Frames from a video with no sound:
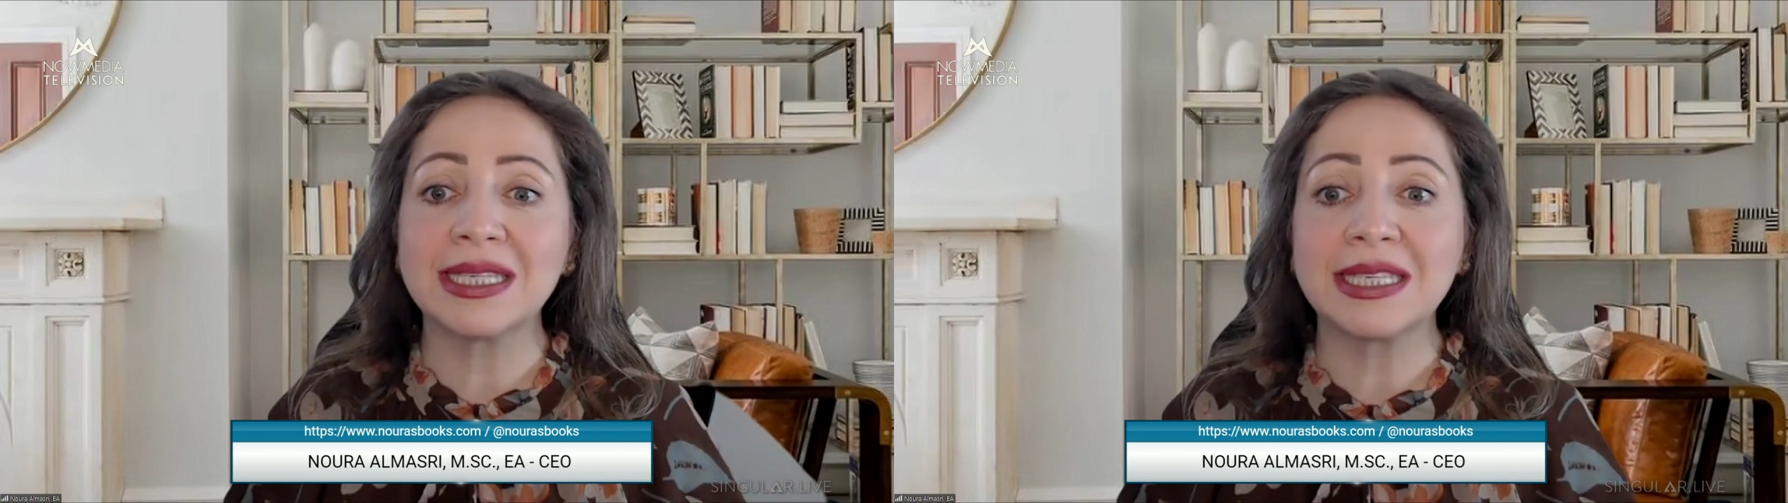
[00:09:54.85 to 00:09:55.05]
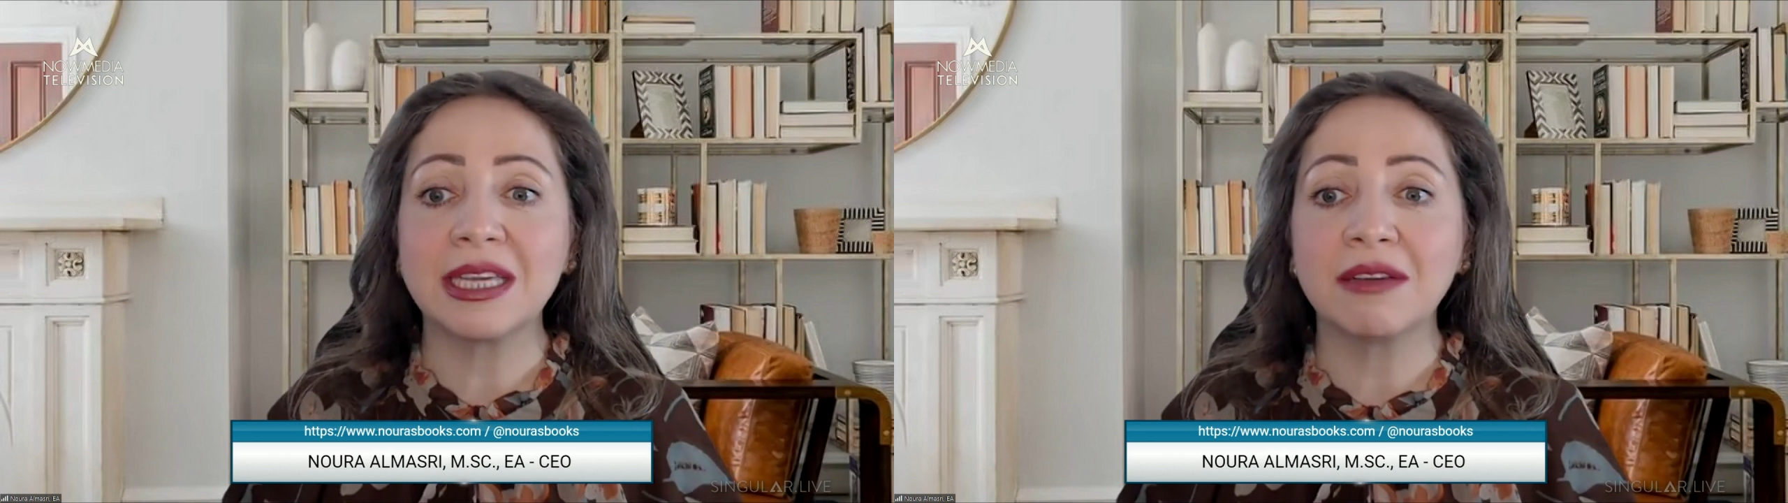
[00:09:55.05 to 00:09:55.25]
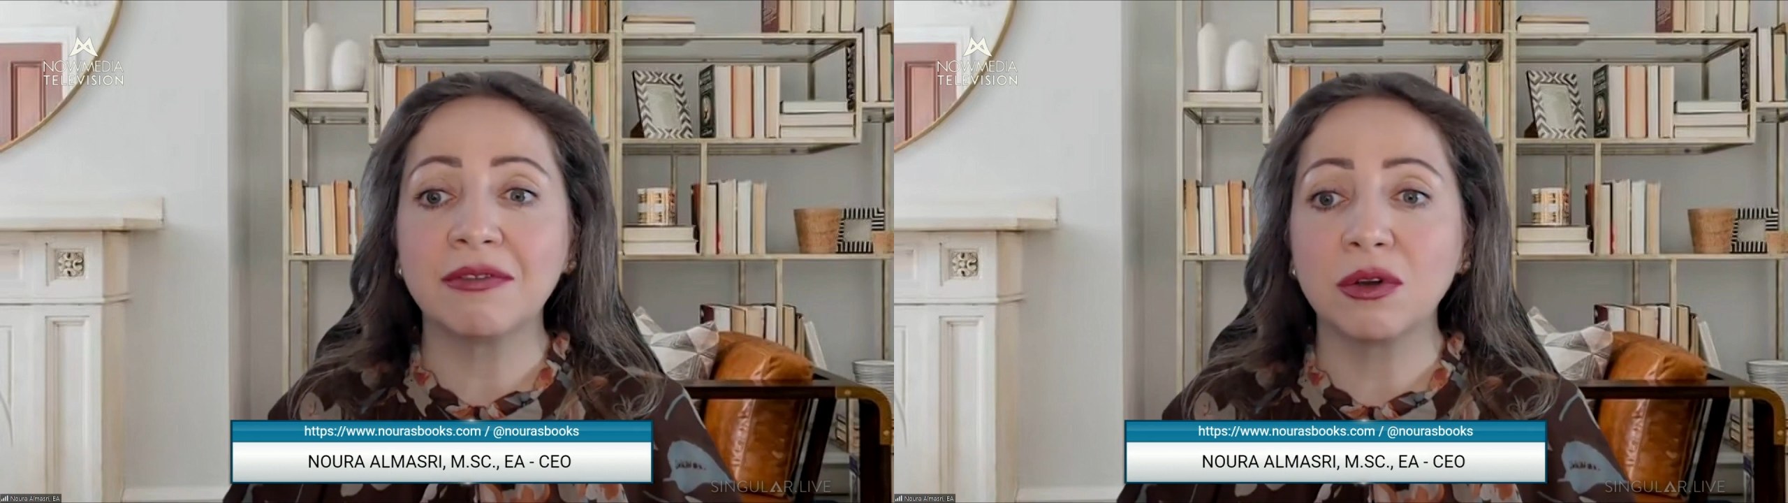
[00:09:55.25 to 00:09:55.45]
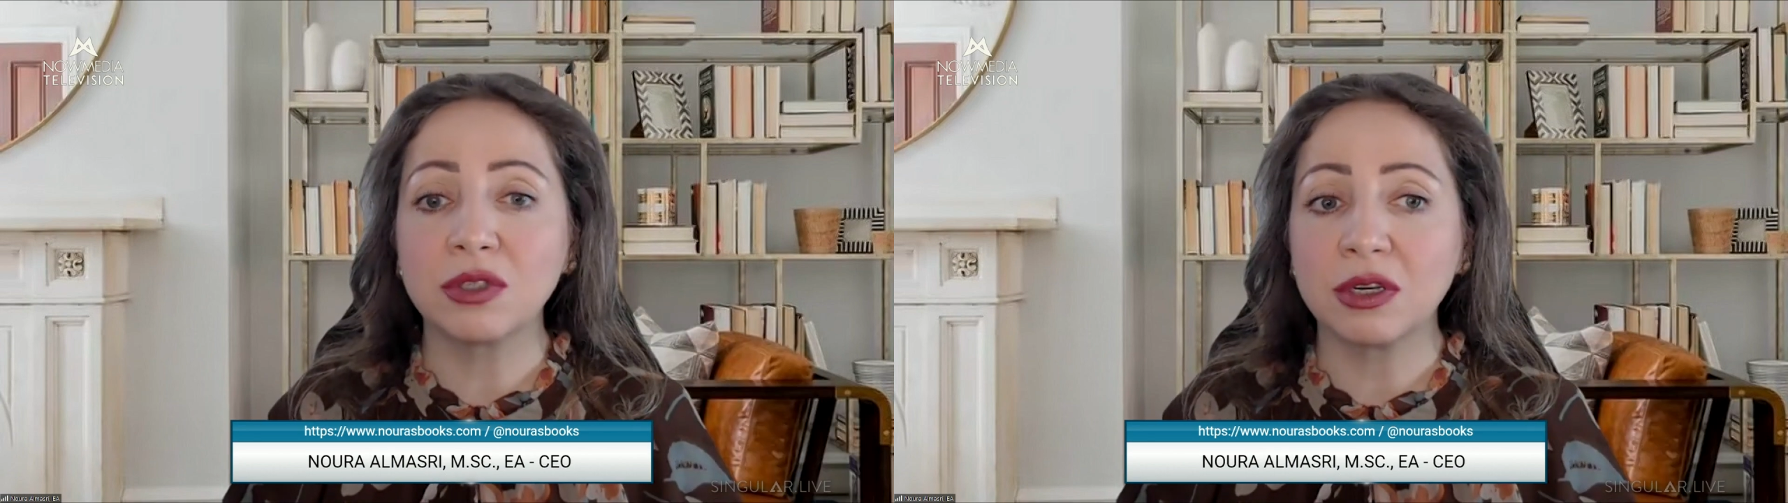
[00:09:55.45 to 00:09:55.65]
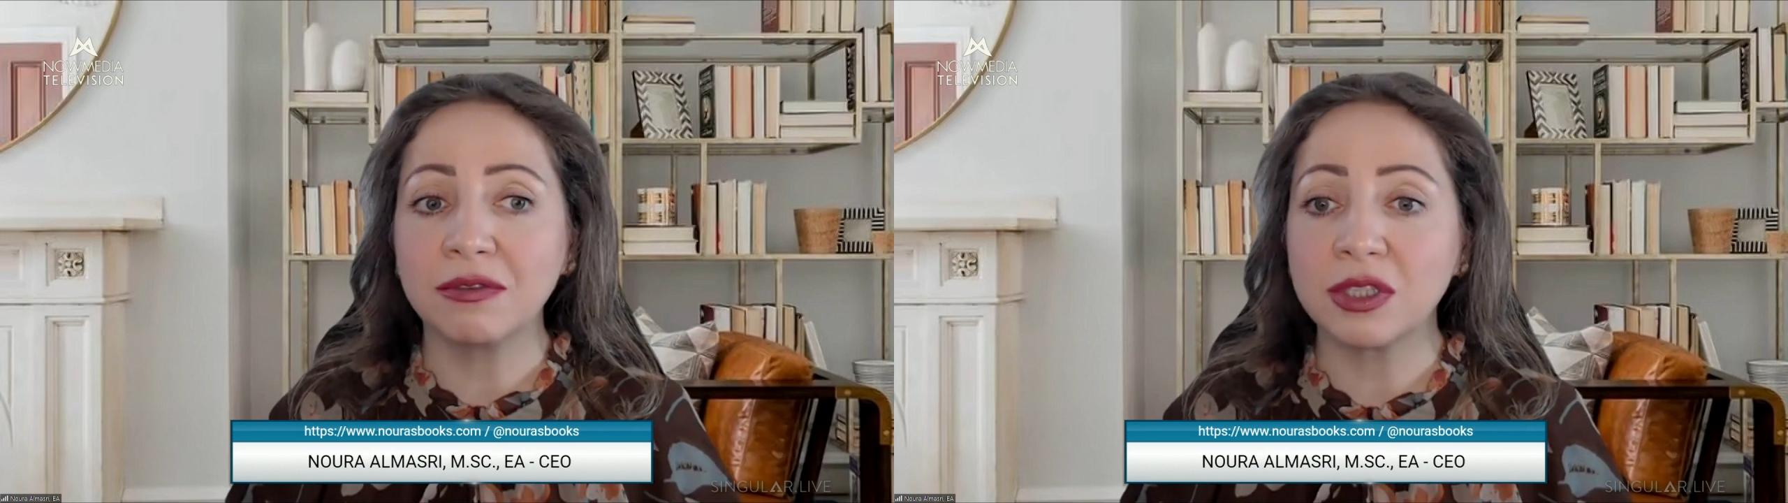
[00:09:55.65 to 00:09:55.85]
CFO
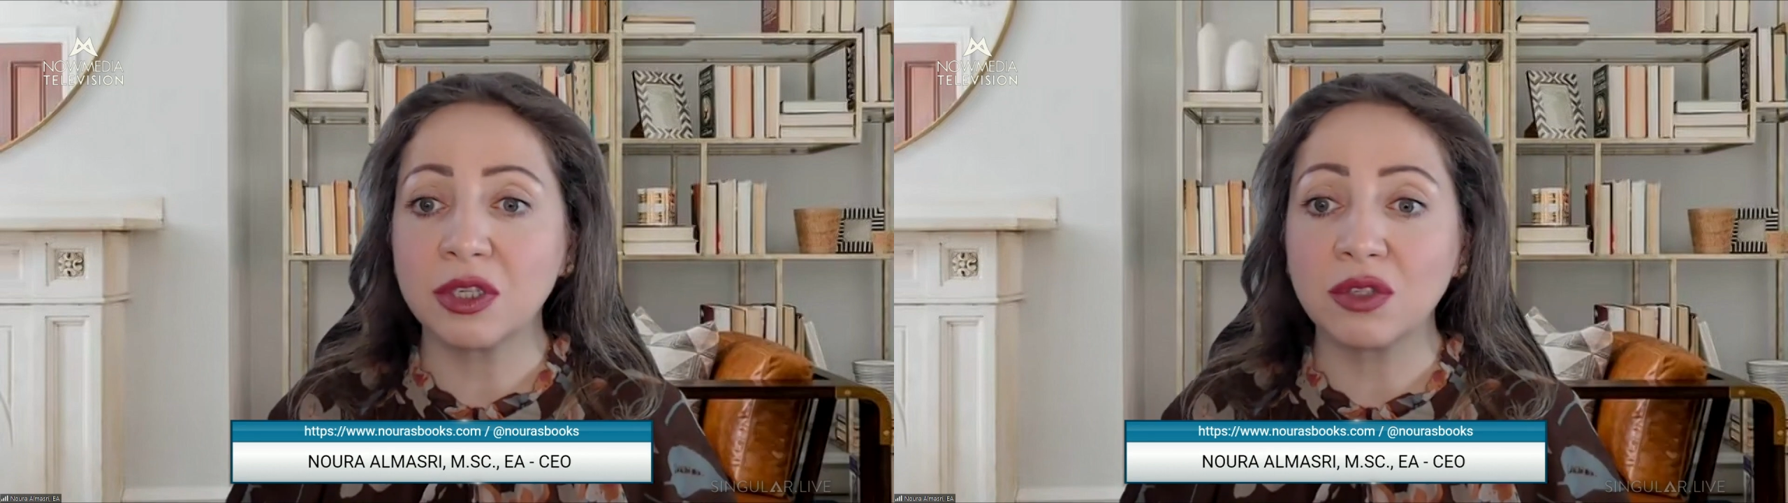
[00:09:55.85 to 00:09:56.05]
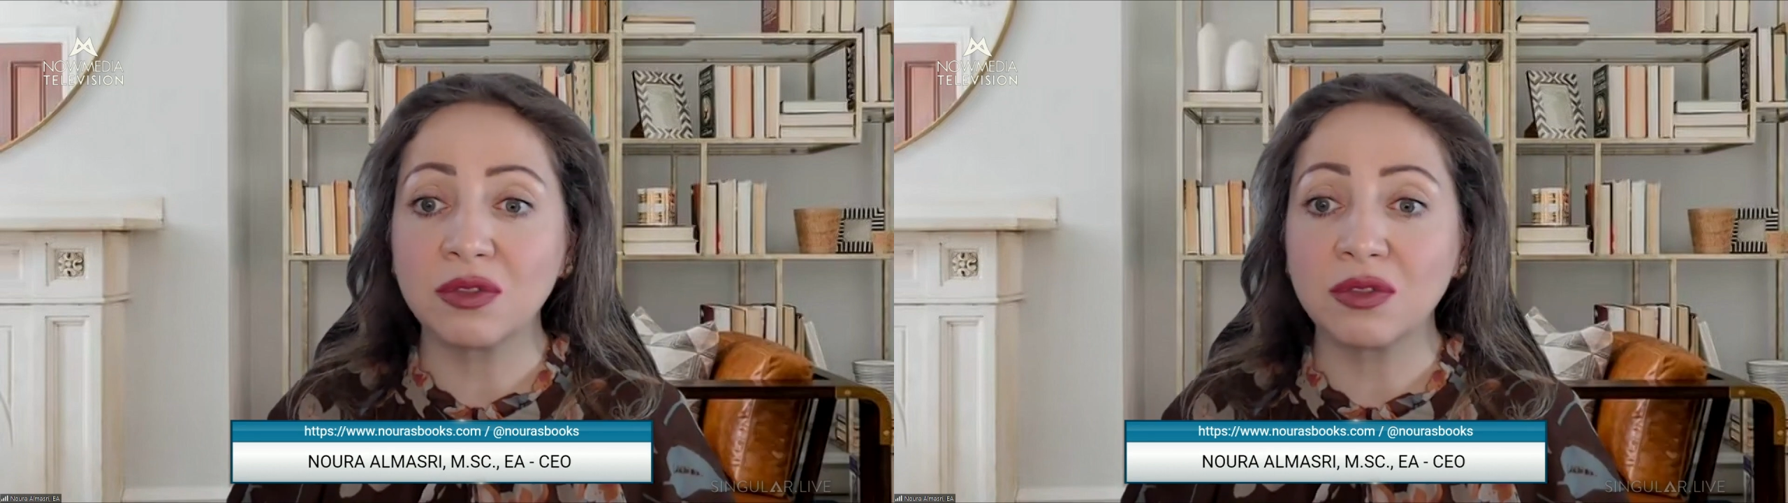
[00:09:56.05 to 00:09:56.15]
services